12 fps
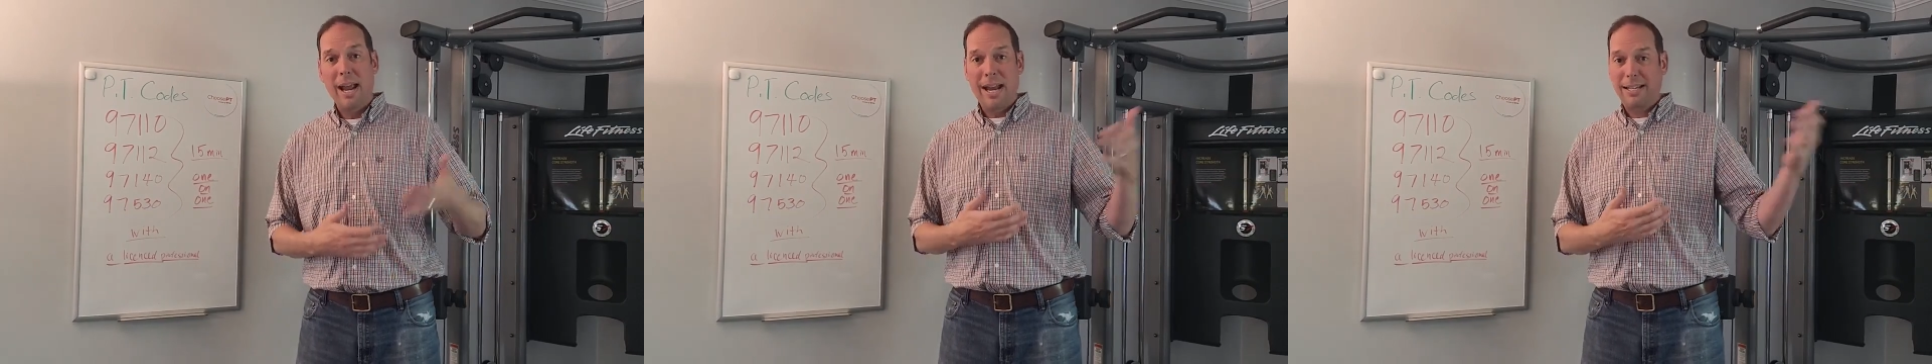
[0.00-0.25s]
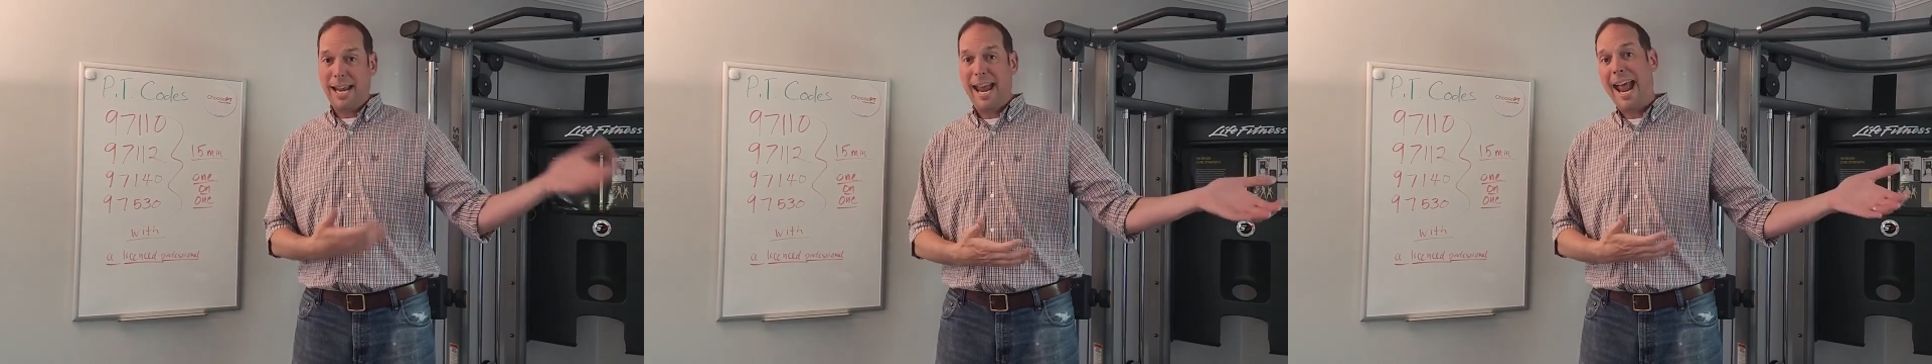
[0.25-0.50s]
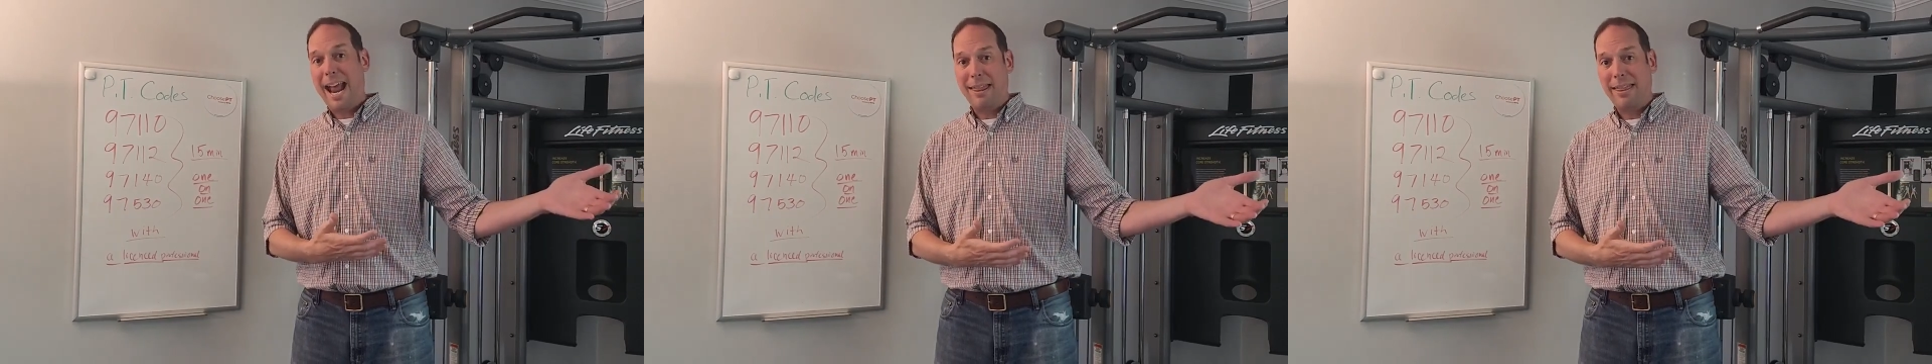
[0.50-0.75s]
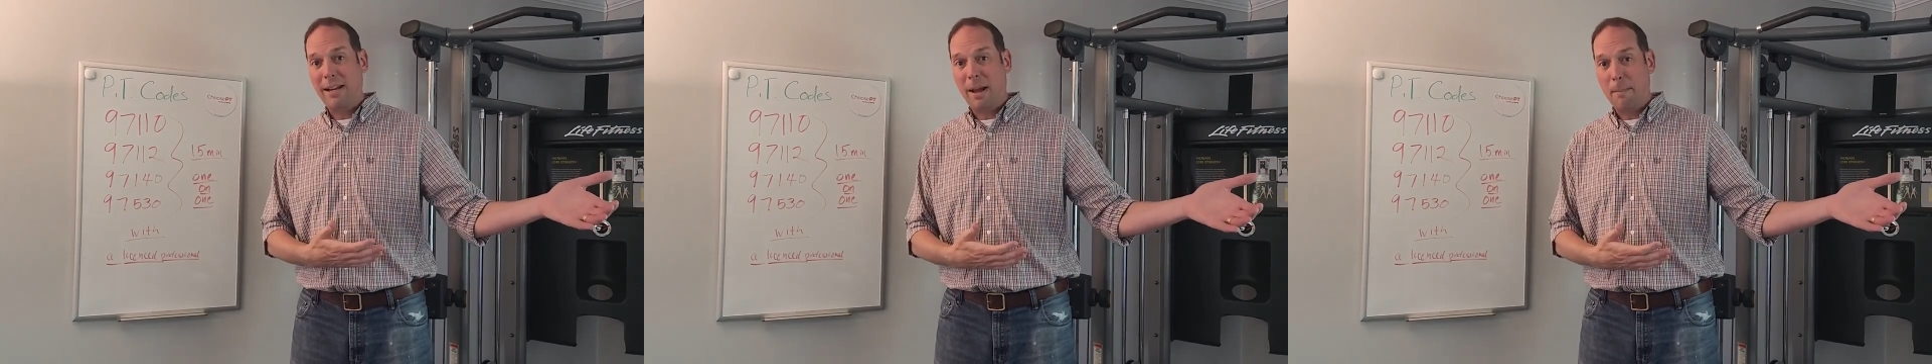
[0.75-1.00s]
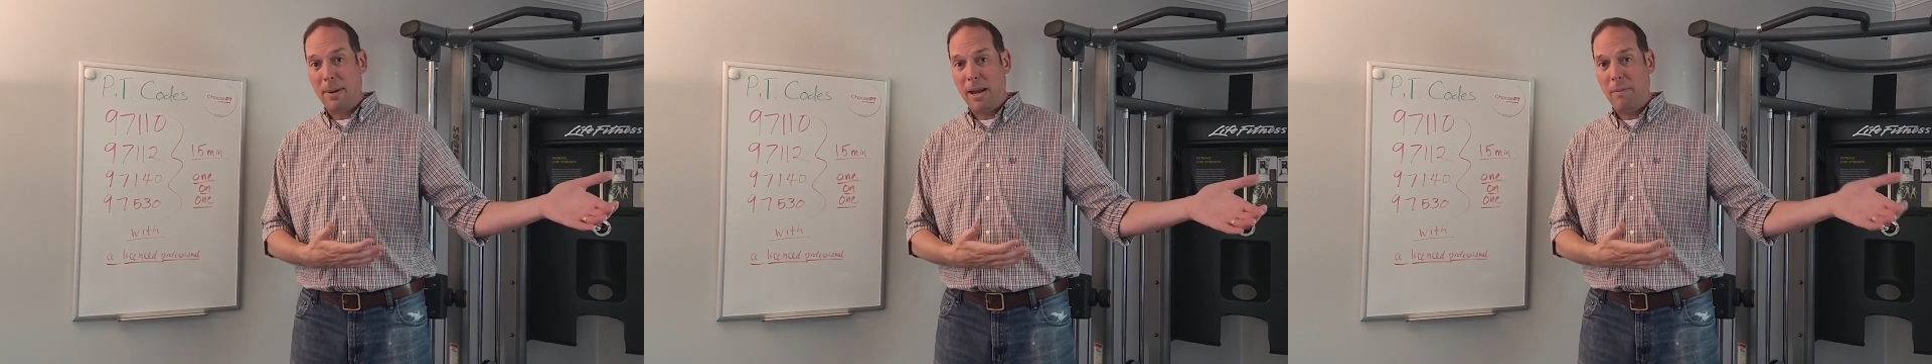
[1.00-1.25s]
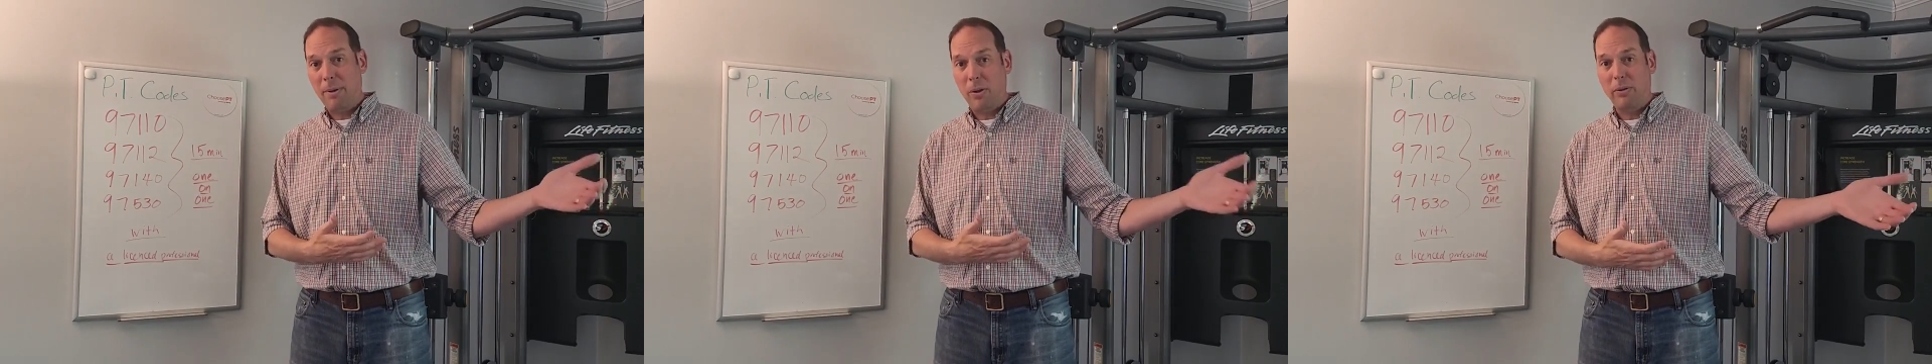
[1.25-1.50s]
and say, hey, I think I'm
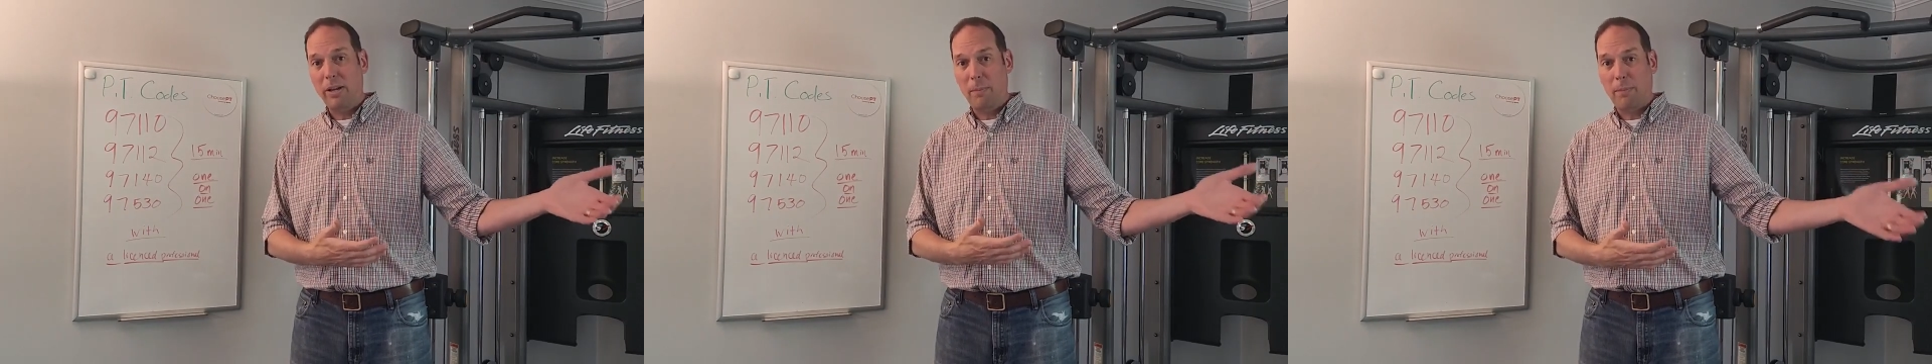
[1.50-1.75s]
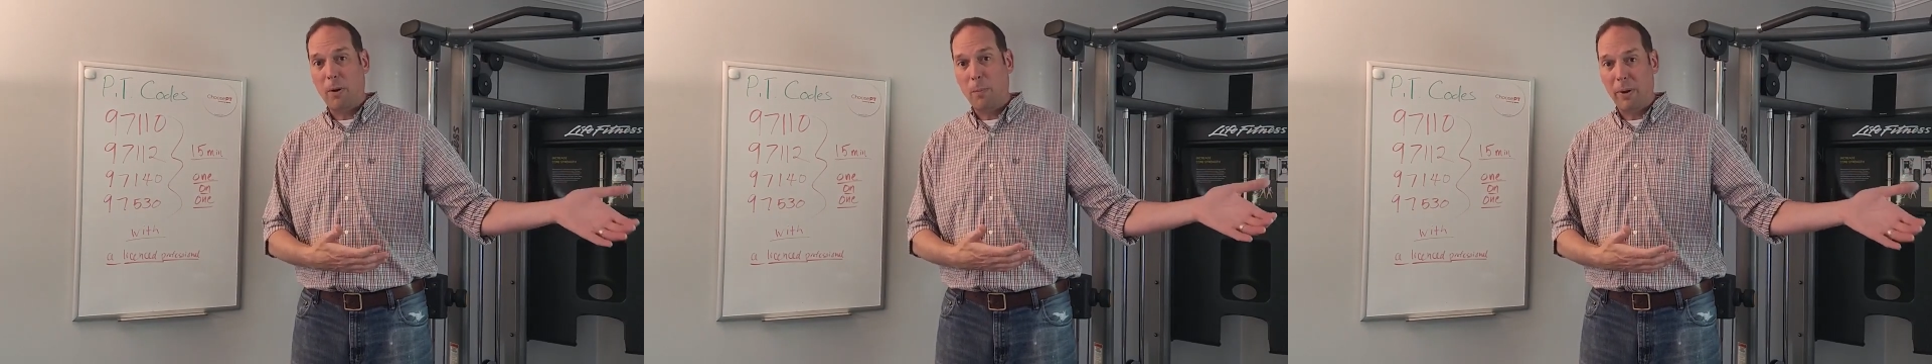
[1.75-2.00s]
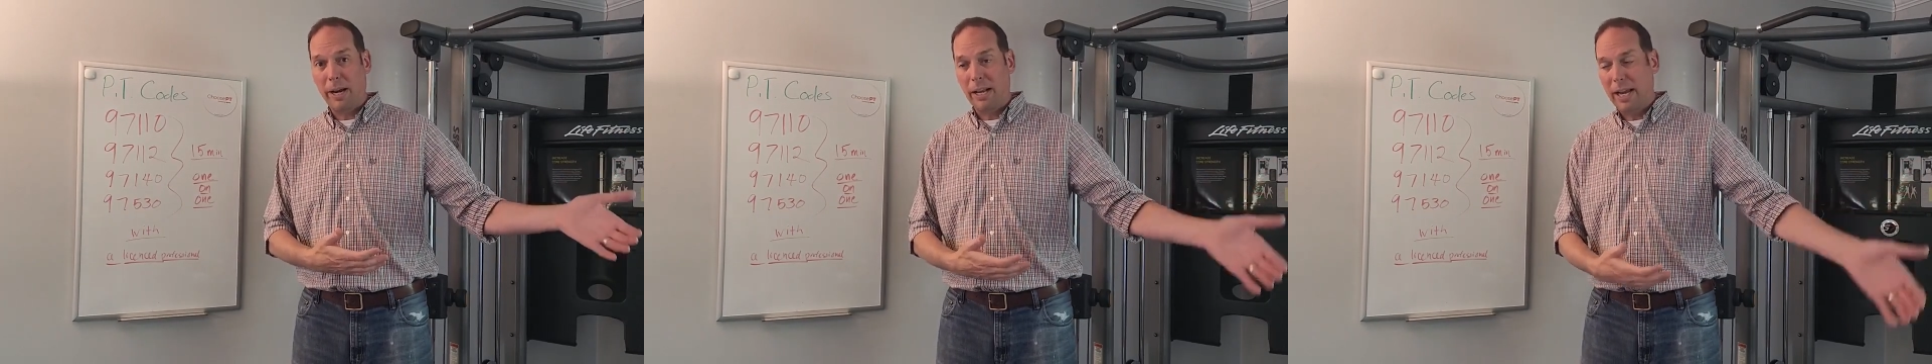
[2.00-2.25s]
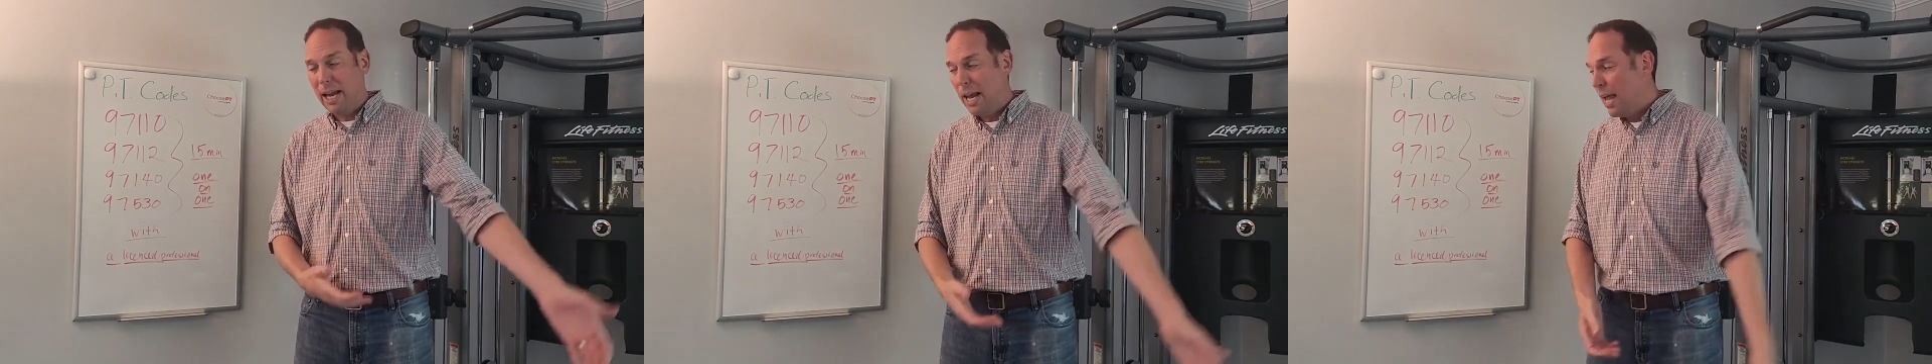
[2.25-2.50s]
being billed inappropriately,